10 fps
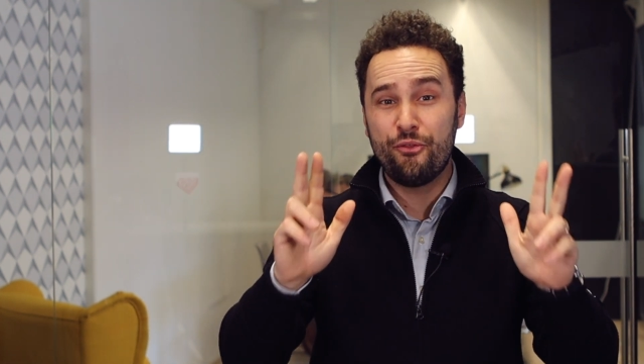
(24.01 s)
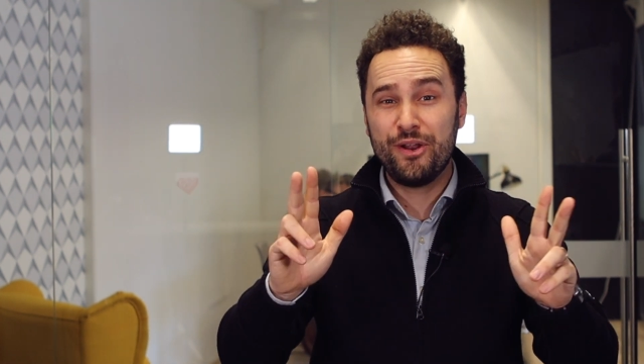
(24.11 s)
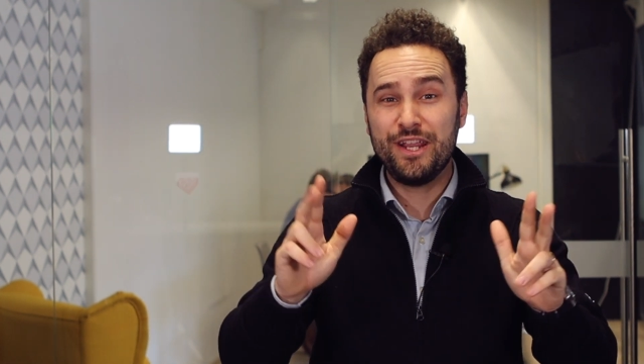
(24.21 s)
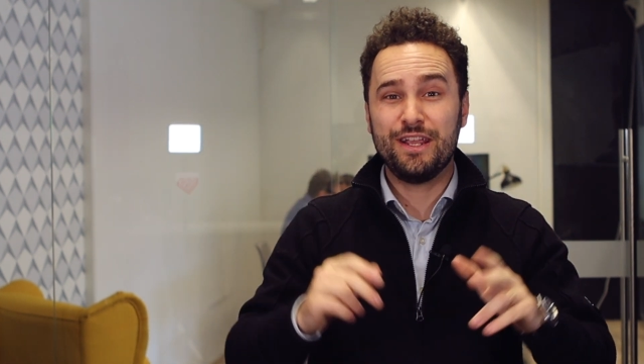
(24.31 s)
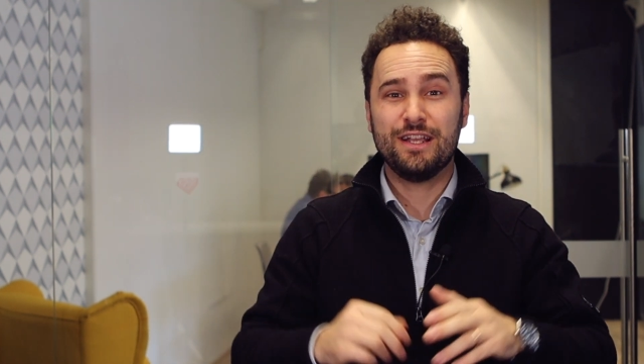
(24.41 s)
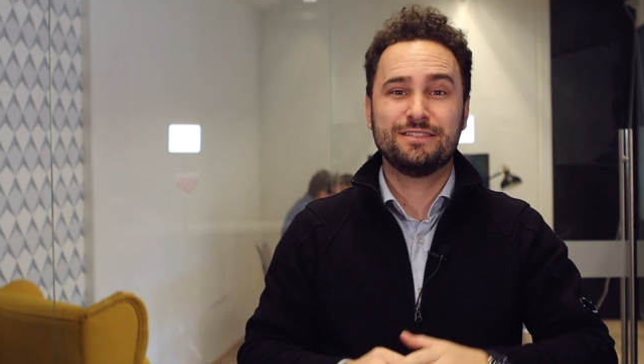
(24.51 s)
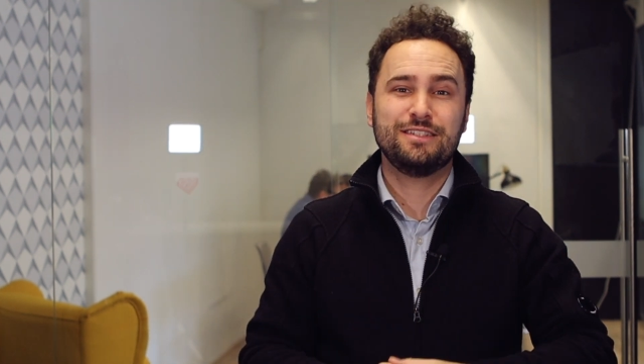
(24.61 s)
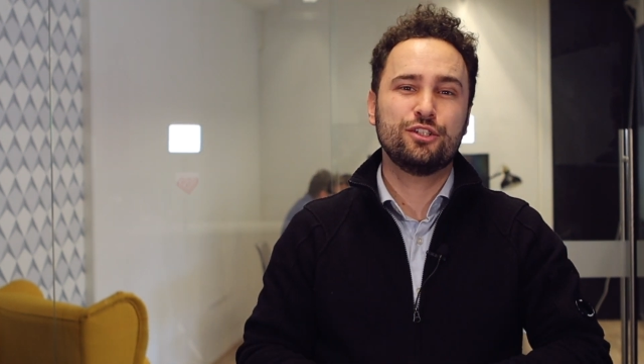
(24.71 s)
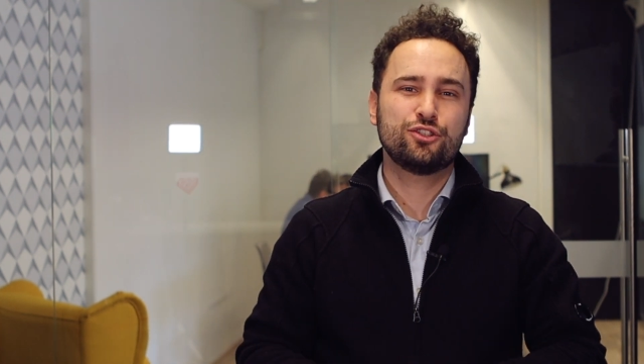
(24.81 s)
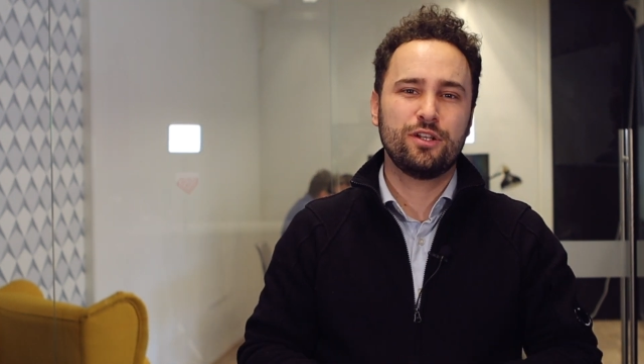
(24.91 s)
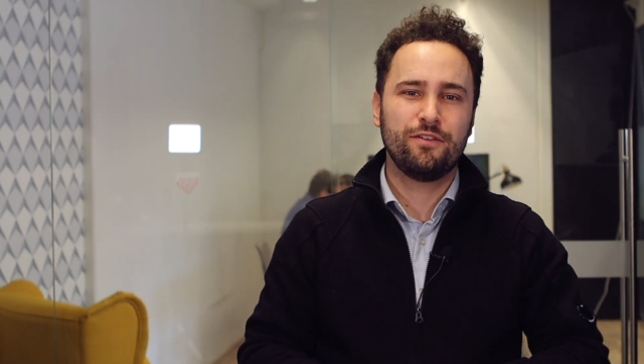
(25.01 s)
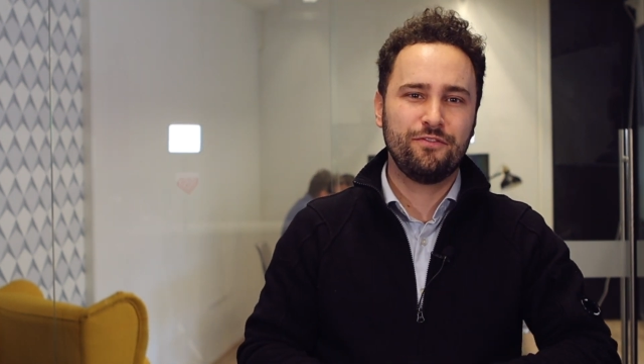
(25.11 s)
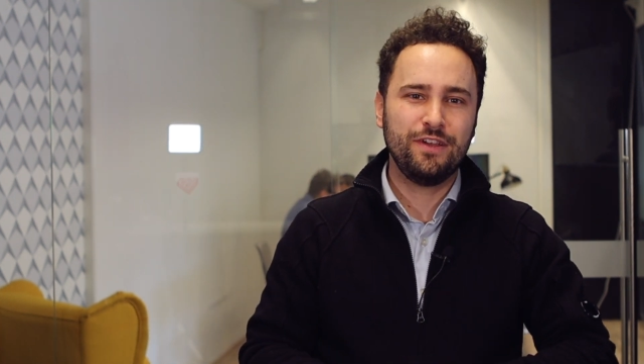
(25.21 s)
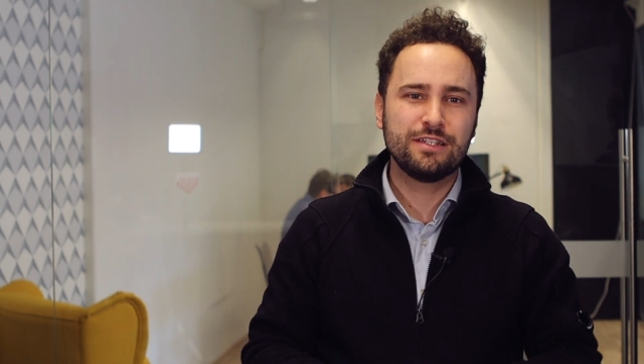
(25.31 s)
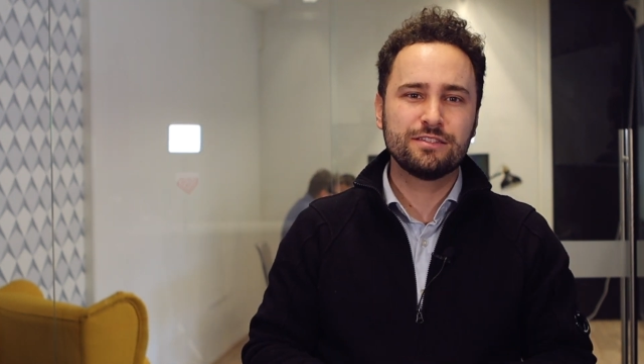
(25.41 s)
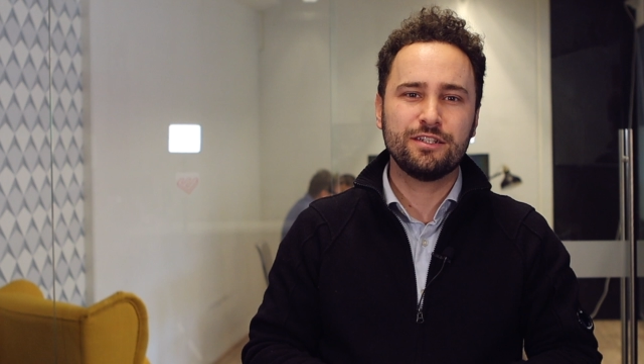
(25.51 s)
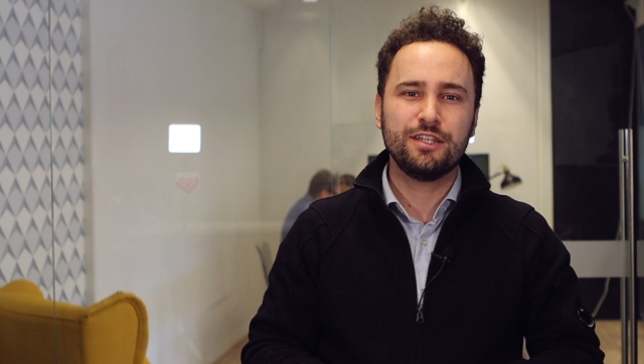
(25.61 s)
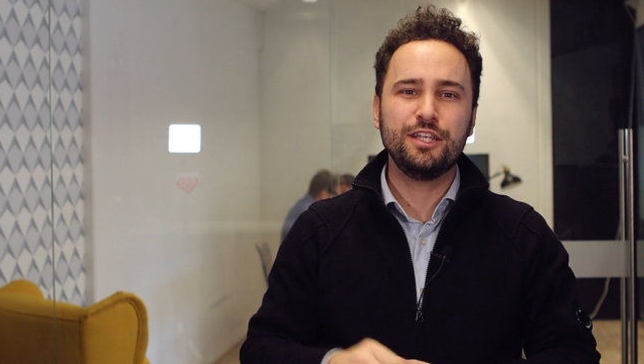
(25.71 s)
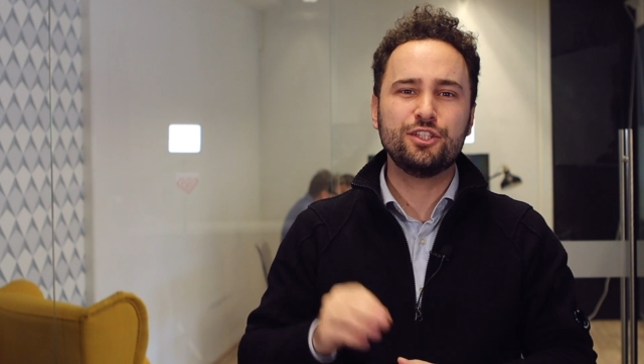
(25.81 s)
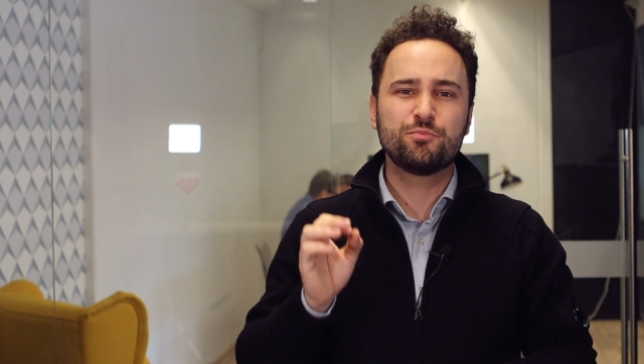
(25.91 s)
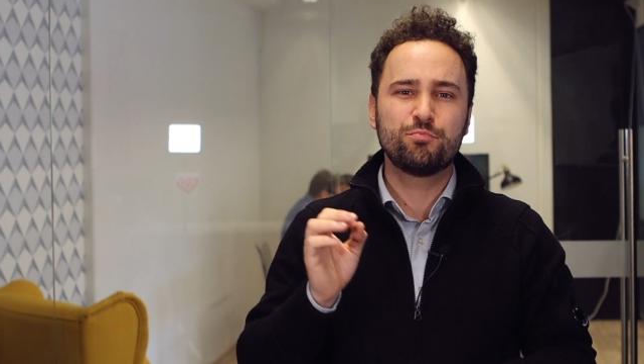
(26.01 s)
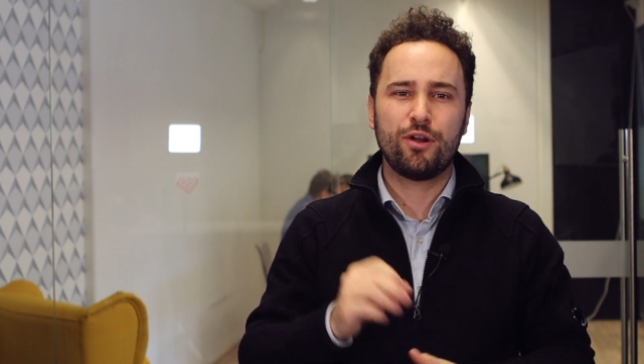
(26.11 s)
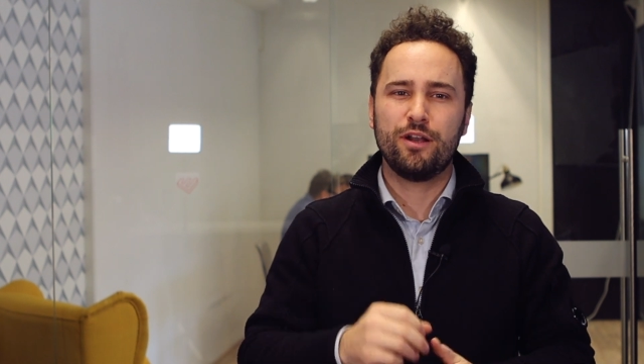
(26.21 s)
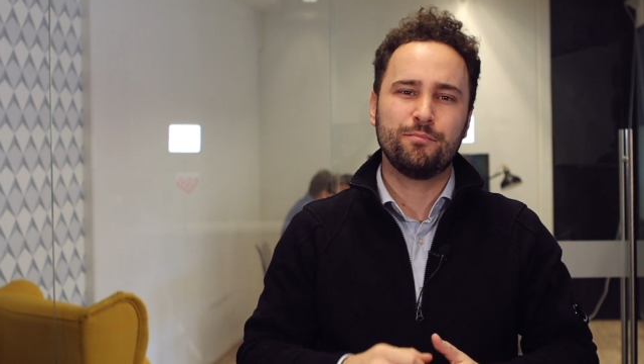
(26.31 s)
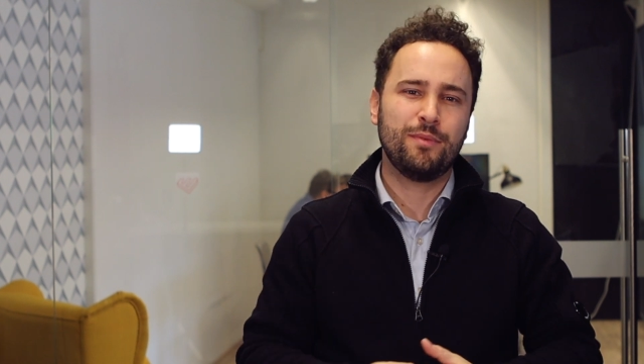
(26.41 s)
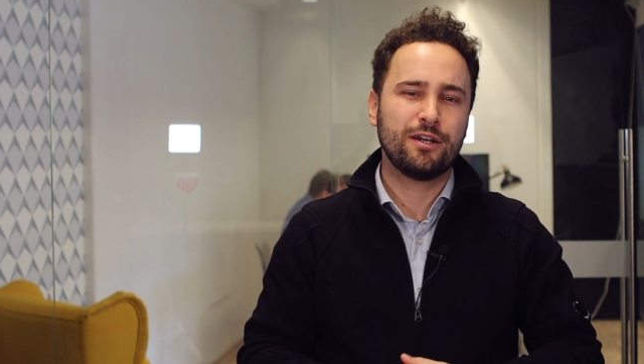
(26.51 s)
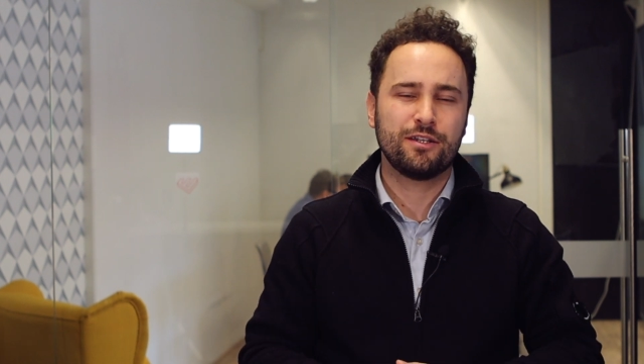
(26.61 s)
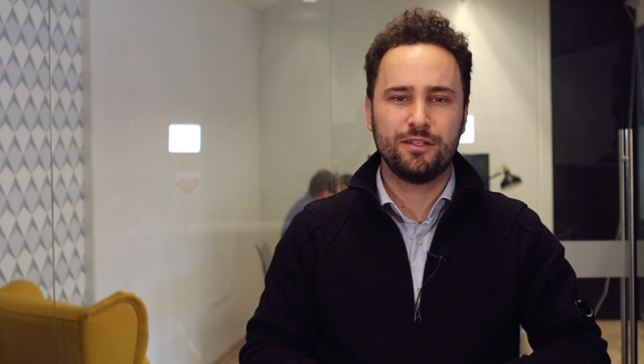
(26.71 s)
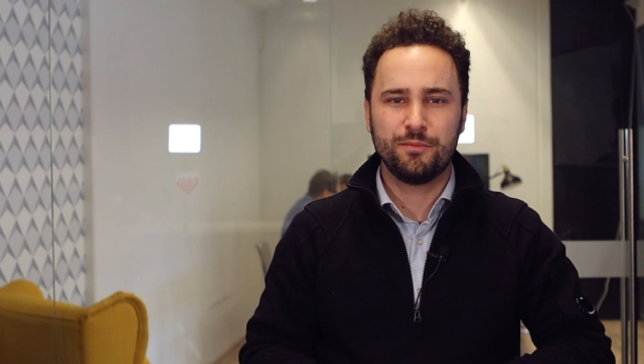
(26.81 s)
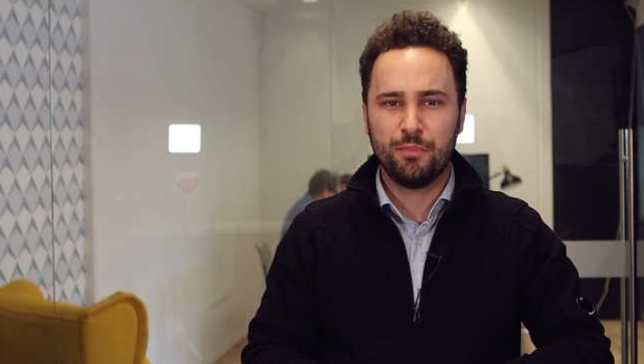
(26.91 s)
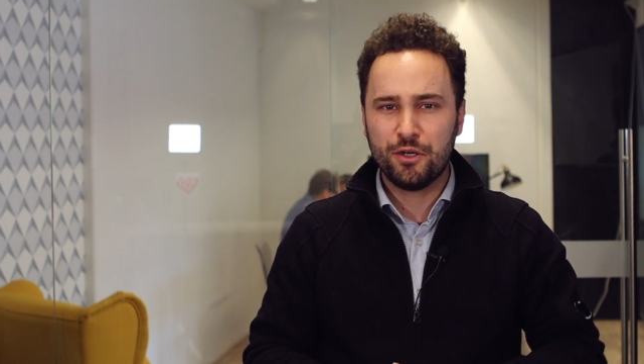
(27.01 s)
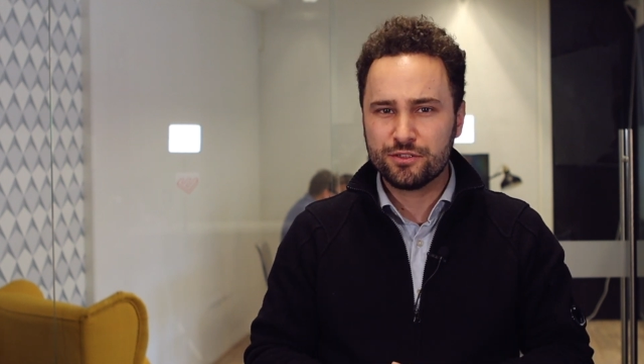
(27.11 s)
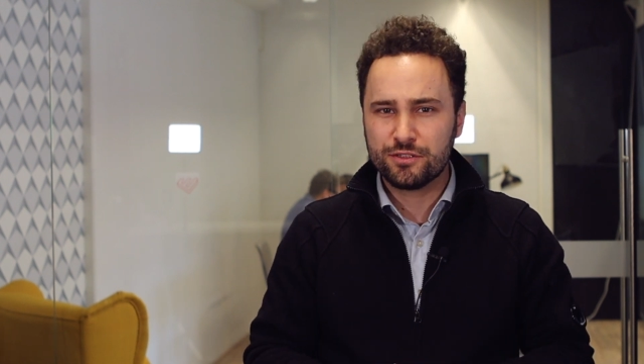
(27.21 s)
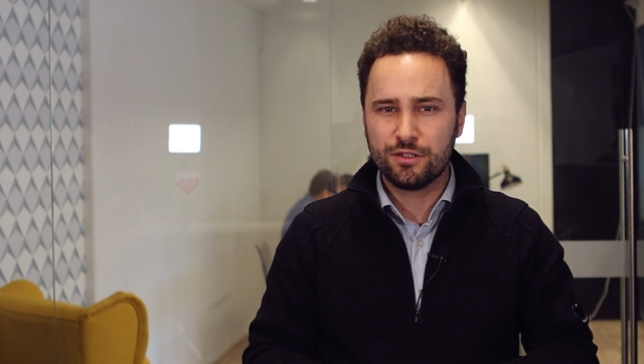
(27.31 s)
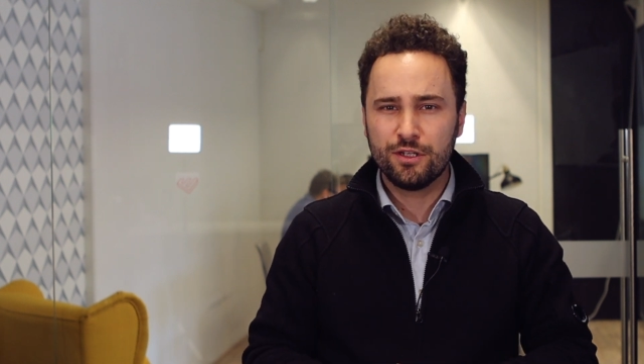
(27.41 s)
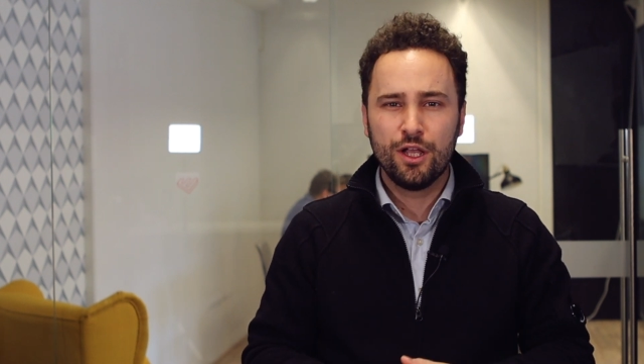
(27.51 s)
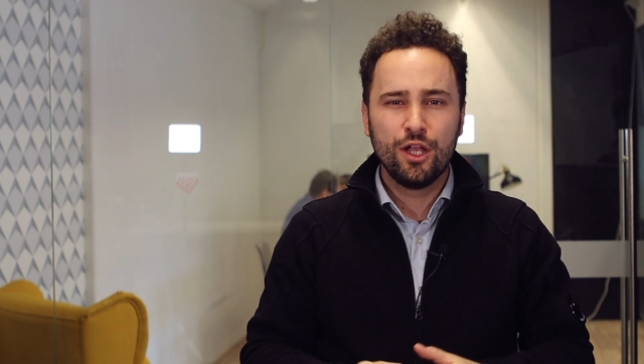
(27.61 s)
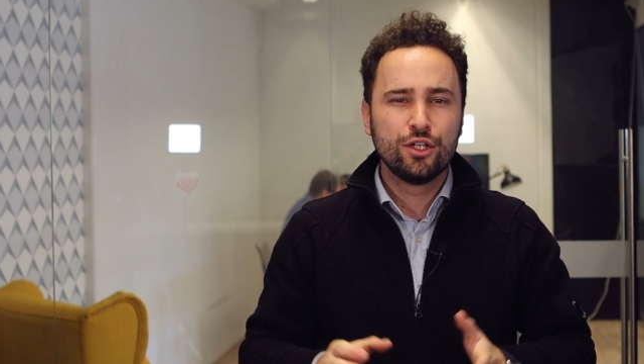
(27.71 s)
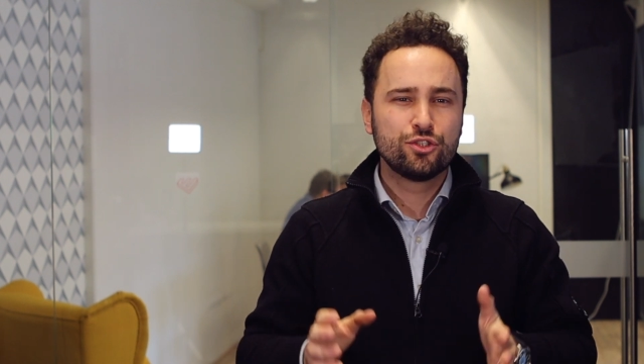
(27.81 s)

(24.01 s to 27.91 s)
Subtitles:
3 essential things that each product marketing person